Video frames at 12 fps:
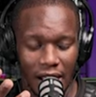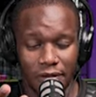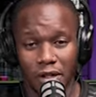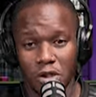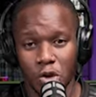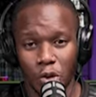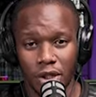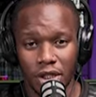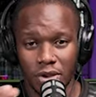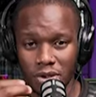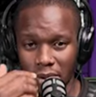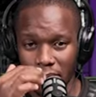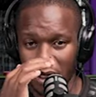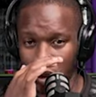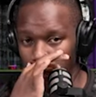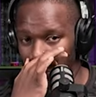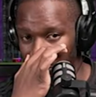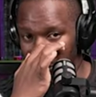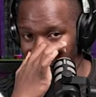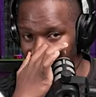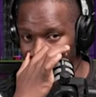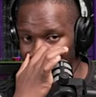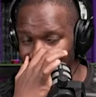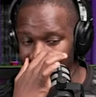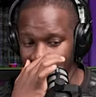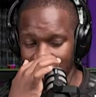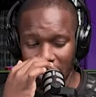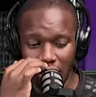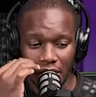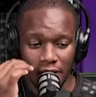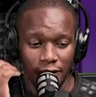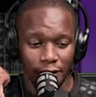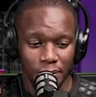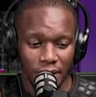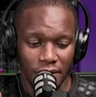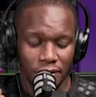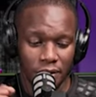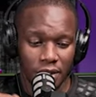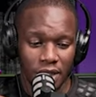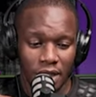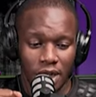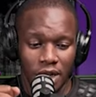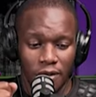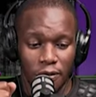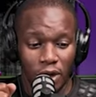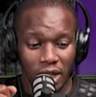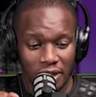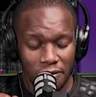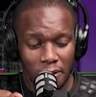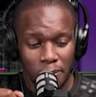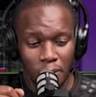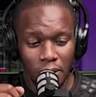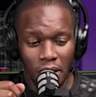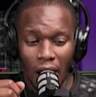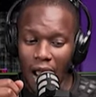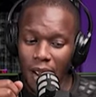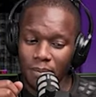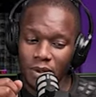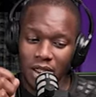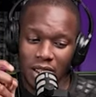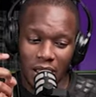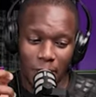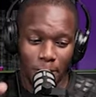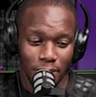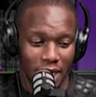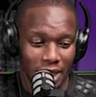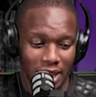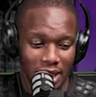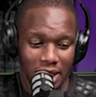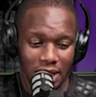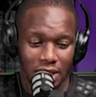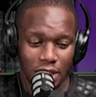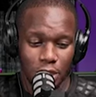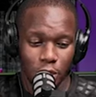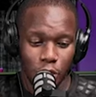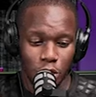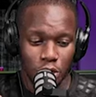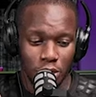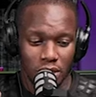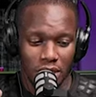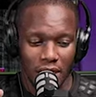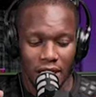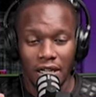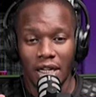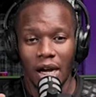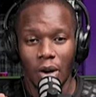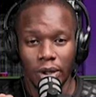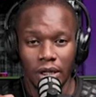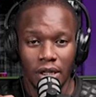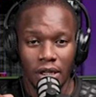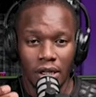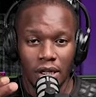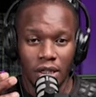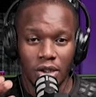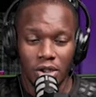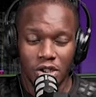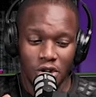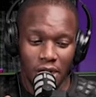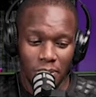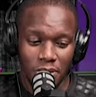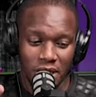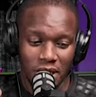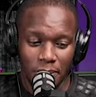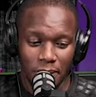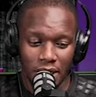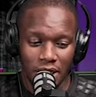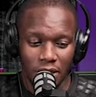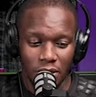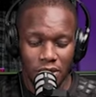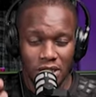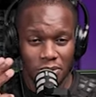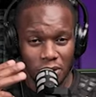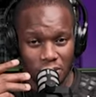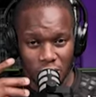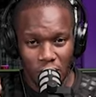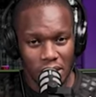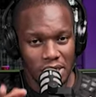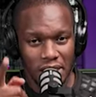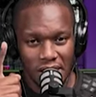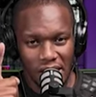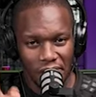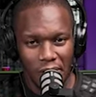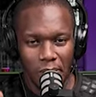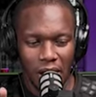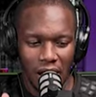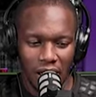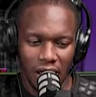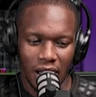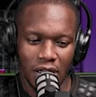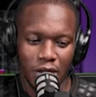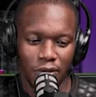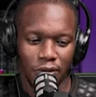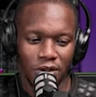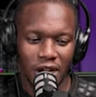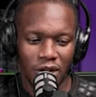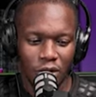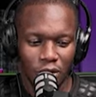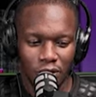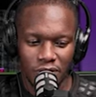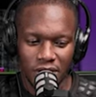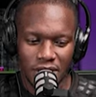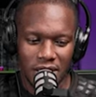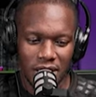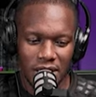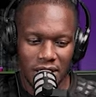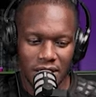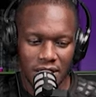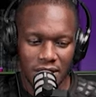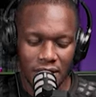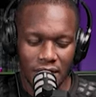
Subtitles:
Ivan Toney. Those are my two key players for Brentford. For Liverpool, I am thinking Bradley, Diogo Jota, and Darwin. The reason I'm thinking Bradley a lot is because 26, they have a blank. And if you've done all of these things,